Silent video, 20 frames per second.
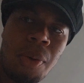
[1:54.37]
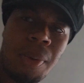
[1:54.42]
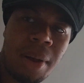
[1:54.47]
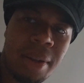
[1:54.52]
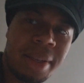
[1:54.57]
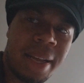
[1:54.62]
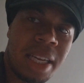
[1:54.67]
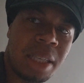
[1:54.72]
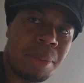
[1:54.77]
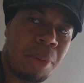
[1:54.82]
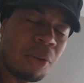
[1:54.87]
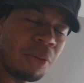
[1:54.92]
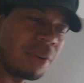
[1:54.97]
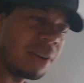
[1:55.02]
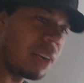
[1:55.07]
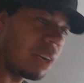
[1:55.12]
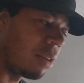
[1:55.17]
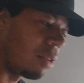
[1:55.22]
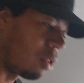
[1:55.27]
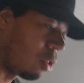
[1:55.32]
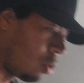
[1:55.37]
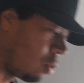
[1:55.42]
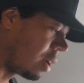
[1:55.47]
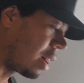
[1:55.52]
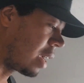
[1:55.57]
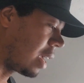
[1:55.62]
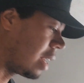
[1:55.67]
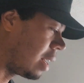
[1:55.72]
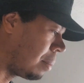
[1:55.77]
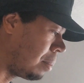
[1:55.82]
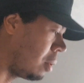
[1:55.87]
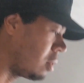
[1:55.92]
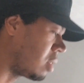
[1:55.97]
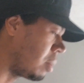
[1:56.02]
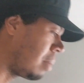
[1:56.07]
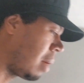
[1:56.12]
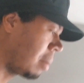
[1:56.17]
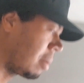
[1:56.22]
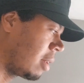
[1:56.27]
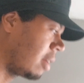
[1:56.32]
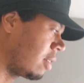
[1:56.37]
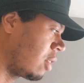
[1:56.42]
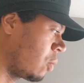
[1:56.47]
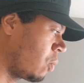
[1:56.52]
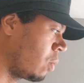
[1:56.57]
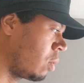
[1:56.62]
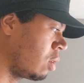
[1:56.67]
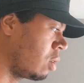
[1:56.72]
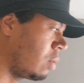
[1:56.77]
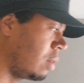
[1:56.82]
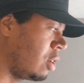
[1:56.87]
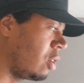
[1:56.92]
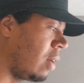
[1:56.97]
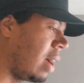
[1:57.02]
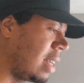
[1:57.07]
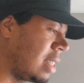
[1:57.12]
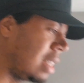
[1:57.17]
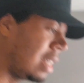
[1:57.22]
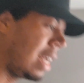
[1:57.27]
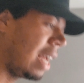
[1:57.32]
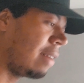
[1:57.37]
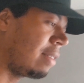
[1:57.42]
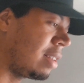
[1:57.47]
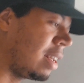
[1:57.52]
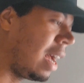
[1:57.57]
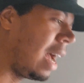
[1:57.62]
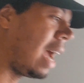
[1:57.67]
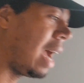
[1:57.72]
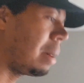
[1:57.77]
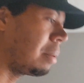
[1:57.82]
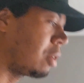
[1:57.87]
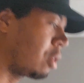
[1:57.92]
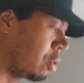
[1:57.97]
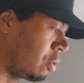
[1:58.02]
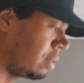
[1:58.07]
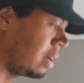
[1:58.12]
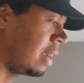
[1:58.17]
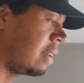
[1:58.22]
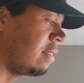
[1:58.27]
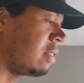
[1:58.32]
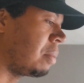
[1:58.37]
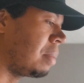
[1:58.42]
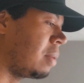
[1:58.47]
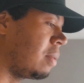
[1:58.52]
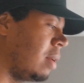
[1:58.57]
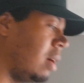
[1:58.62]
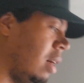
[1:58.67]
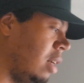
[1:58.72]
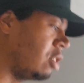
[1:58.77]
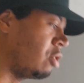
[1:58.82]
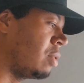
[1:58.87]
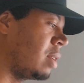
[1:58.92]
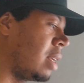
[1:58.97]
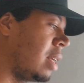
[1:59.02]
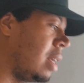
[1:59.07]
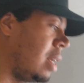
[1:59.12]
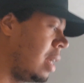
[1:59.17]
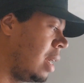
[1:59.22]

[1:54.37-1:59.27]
Well, things move really quick in the post-apocalyptic world. You don't actually have time to grieve to be 100.